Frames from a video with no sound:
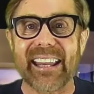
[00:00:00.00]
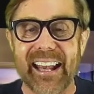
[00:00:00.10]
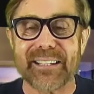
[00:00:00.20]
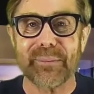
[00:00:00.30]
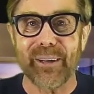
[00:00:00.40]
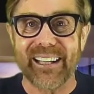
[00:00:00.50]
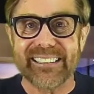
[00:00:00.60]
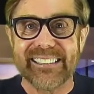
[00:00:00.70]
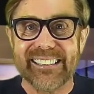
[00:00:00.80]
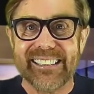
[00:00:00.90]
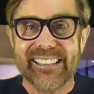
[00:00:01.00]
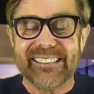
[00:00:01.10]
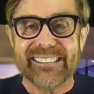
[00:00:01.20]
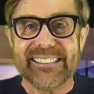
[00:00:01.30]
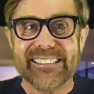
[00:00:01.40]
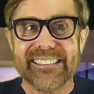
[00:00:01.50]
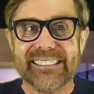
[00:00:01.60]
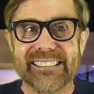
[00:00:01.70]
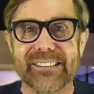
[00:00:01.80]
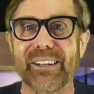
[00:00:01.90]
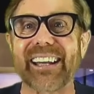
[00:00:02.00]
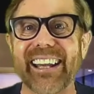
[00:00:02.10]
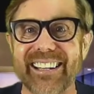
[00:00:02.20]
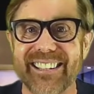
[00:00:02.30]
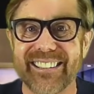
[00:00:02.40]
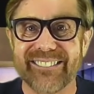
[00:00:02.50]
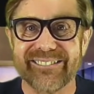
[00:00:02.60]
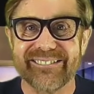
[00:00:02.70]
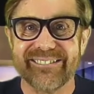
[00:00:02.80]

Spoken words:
And guess what? Crickets.